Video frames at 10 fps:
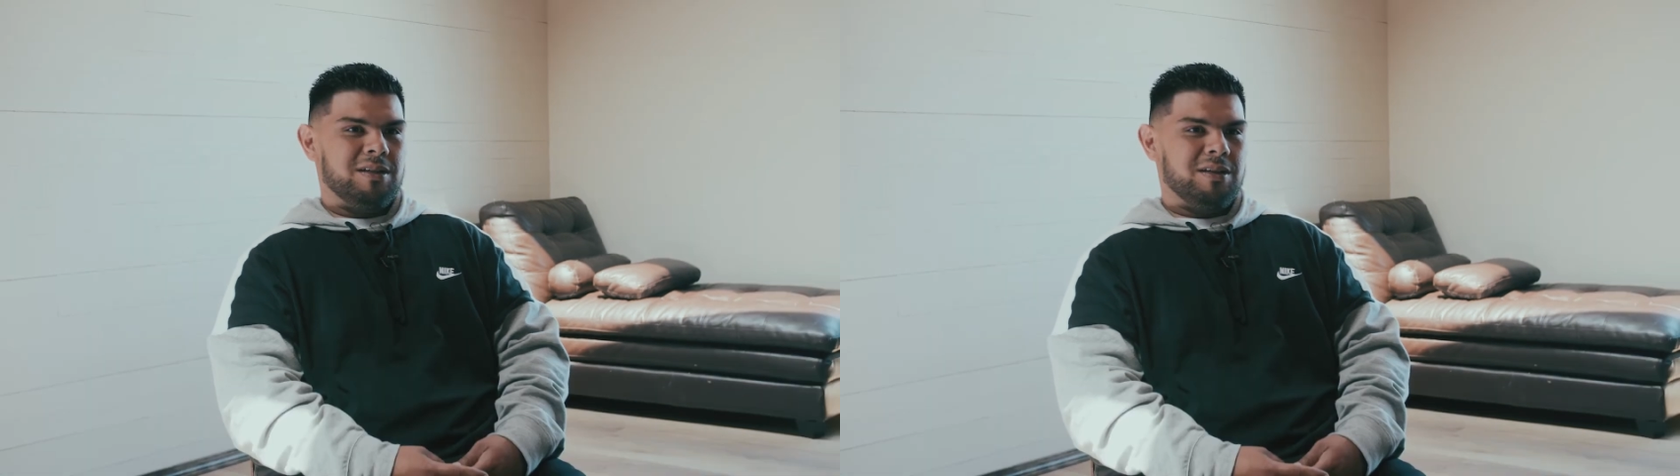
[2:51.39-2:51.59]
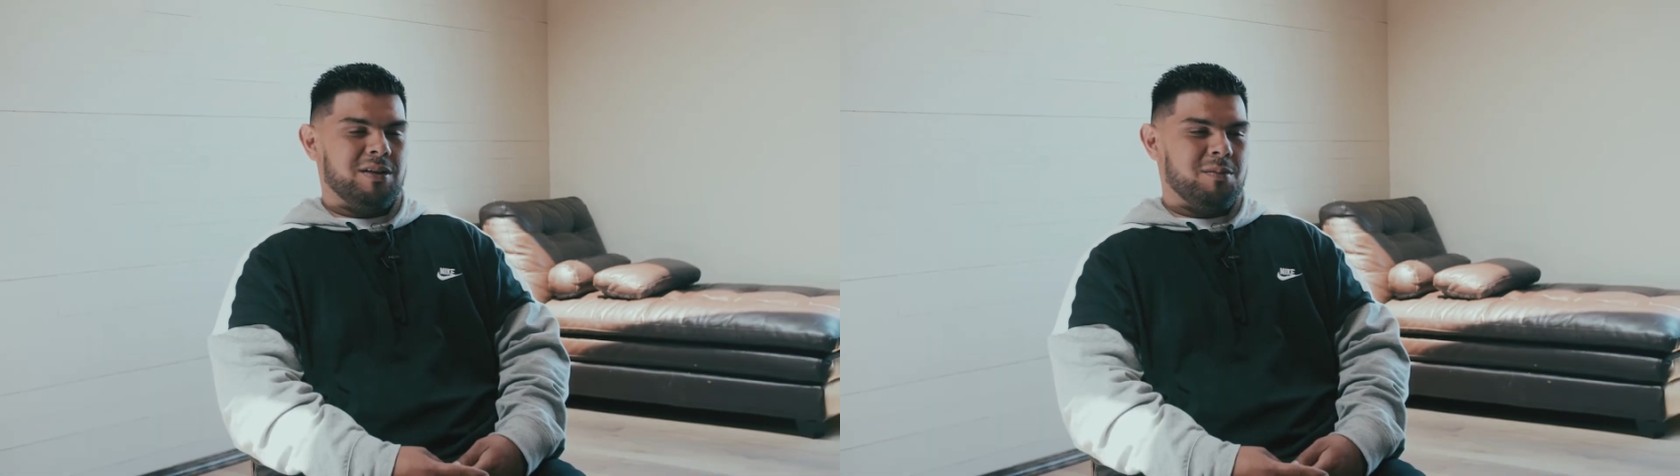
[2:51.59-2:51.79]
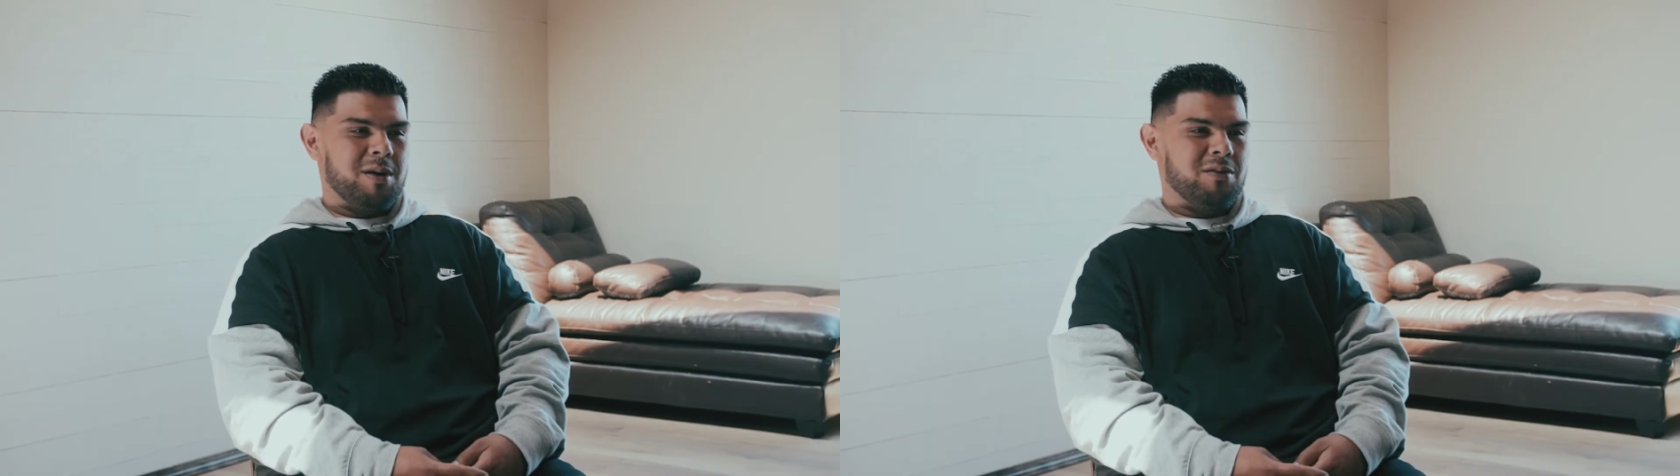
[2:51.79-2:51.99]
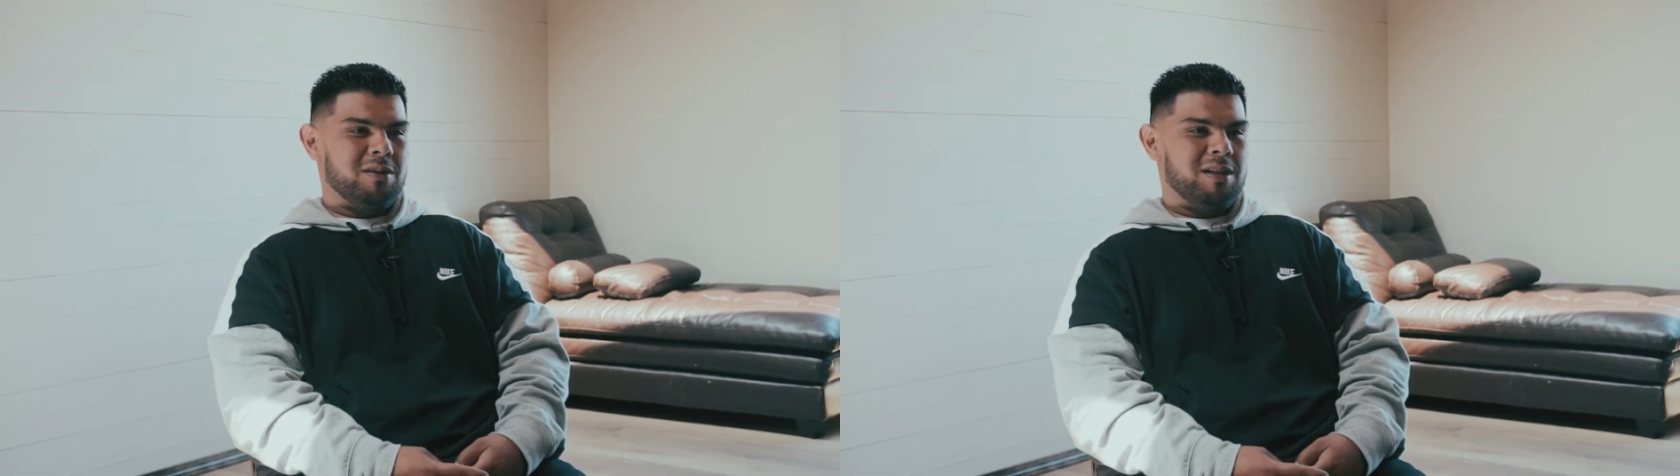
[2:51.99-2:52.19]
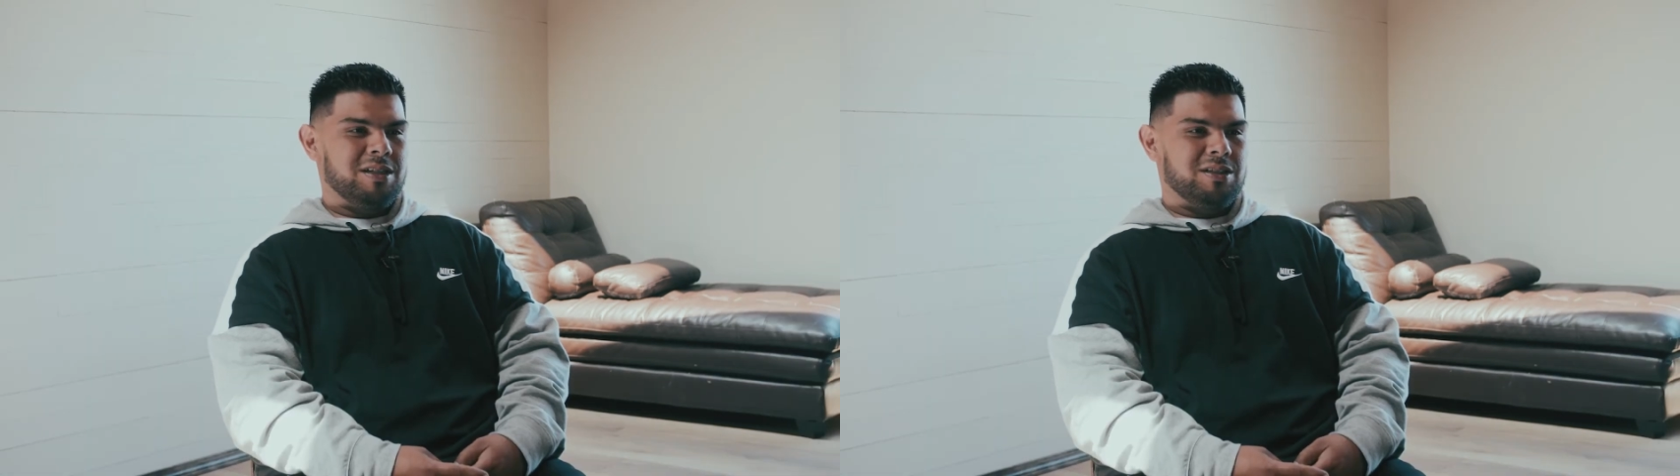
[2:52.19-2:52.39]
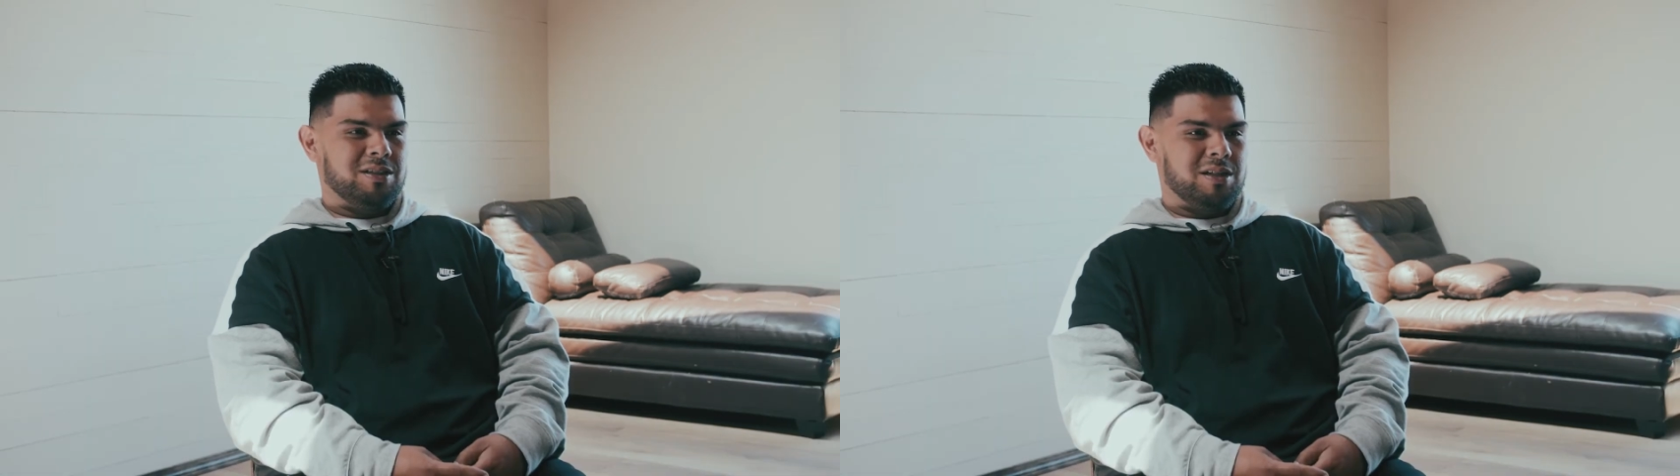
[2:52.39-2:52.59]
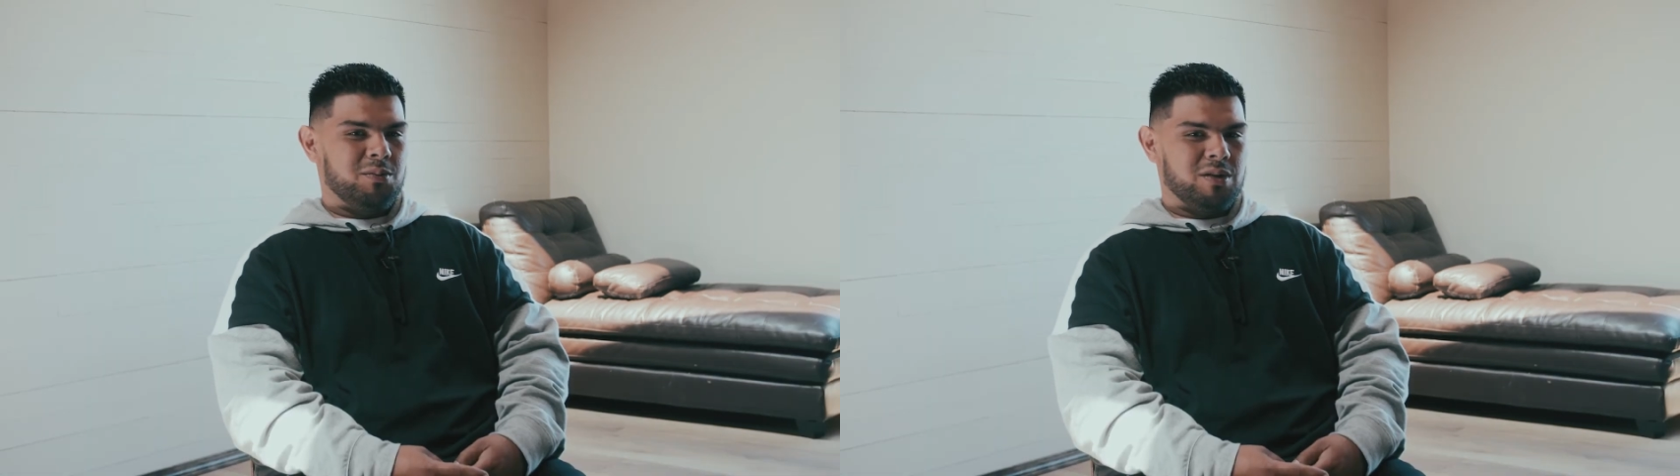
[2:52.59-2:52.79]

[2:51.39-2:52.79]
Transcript: My relationship